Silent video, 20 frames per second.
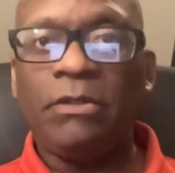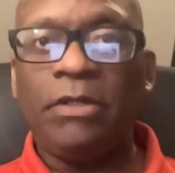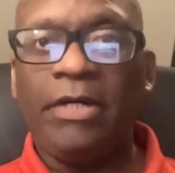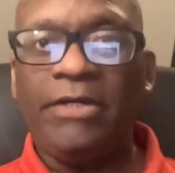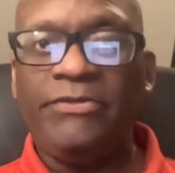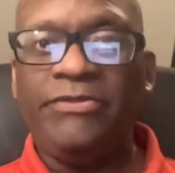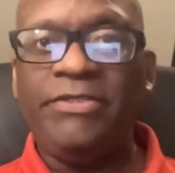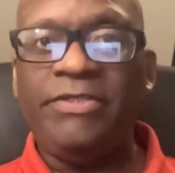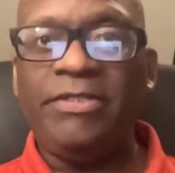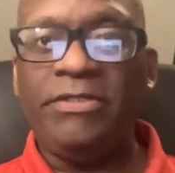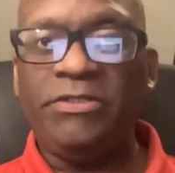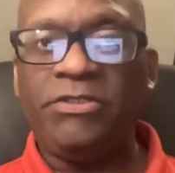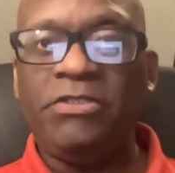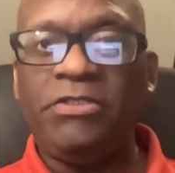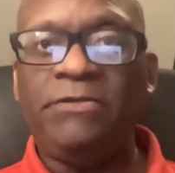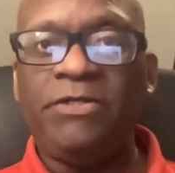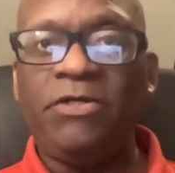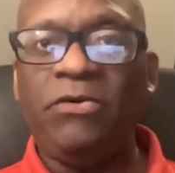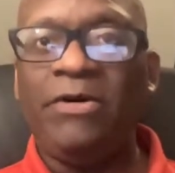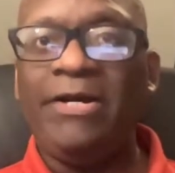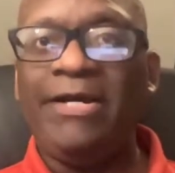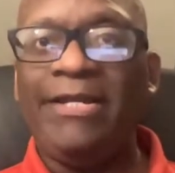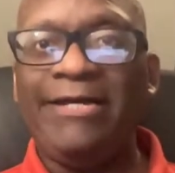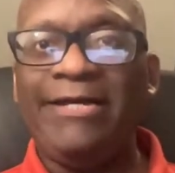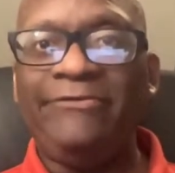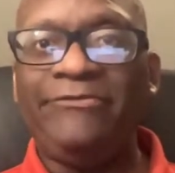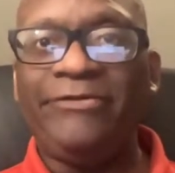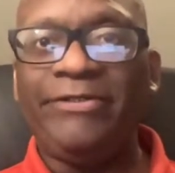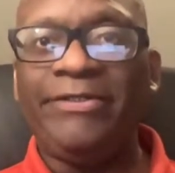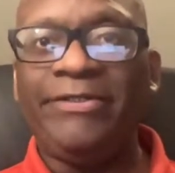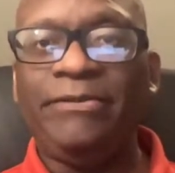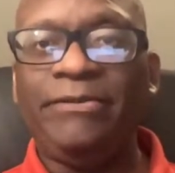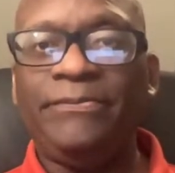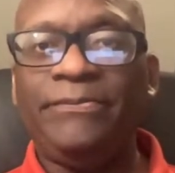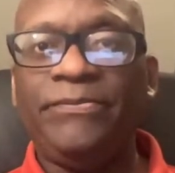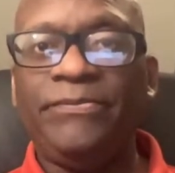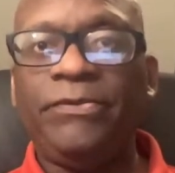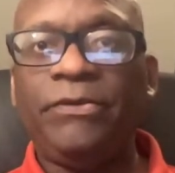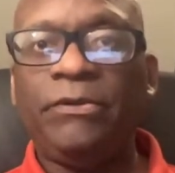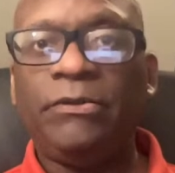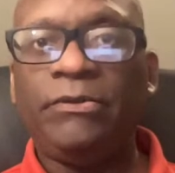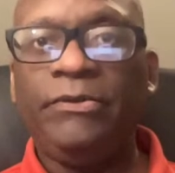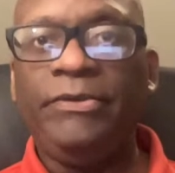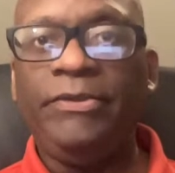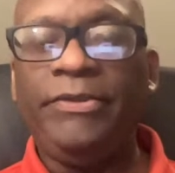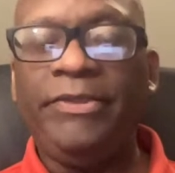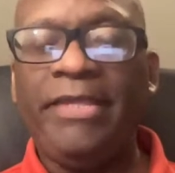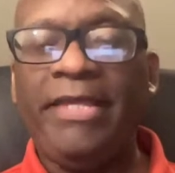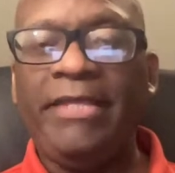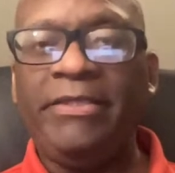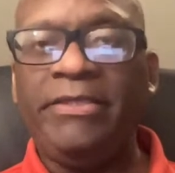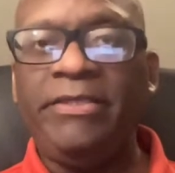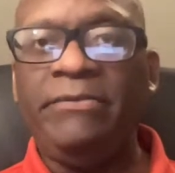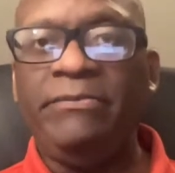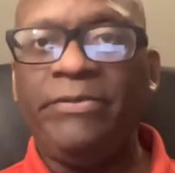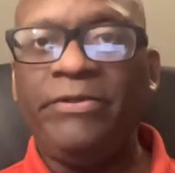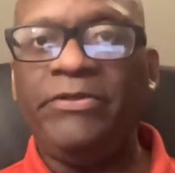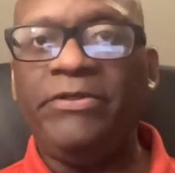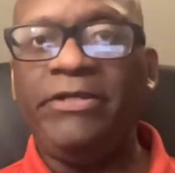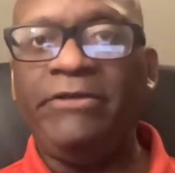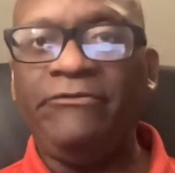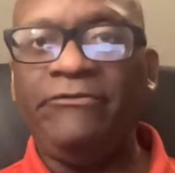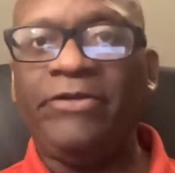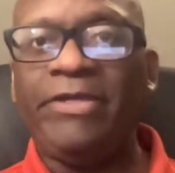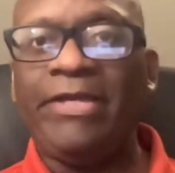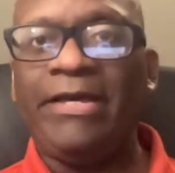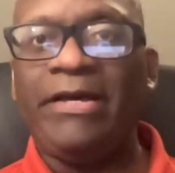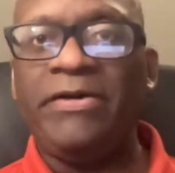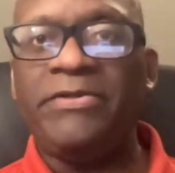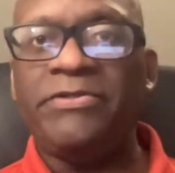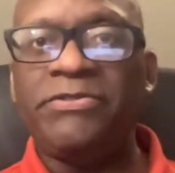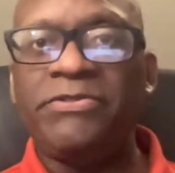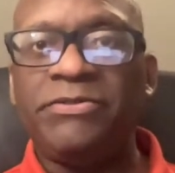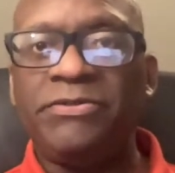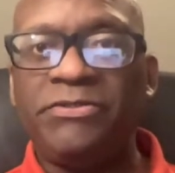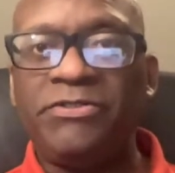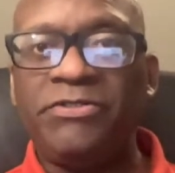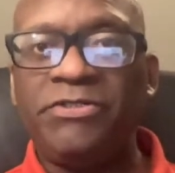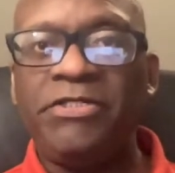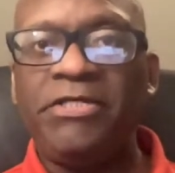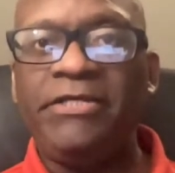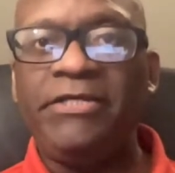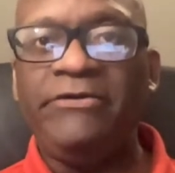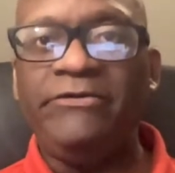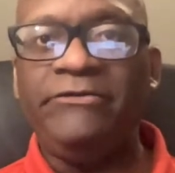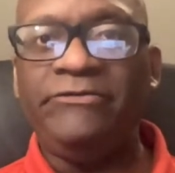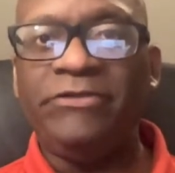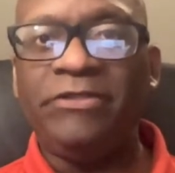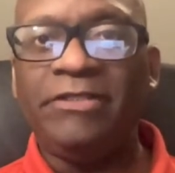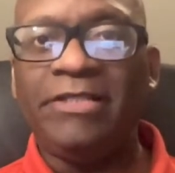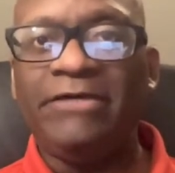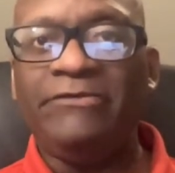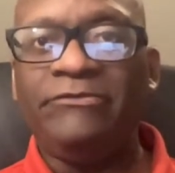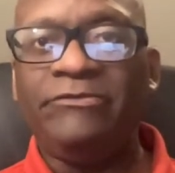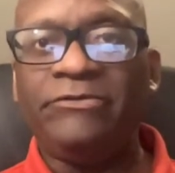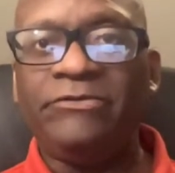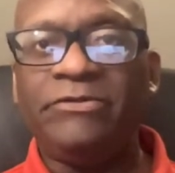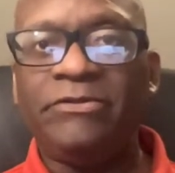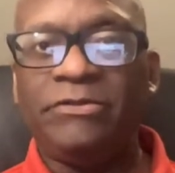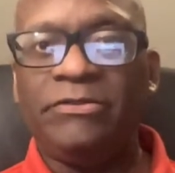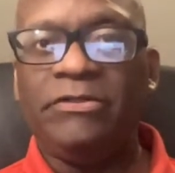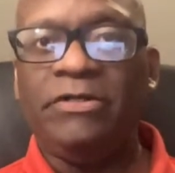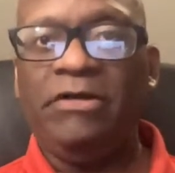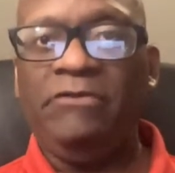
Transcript: I think it should be quite evident that the ability for Cal to achieve the level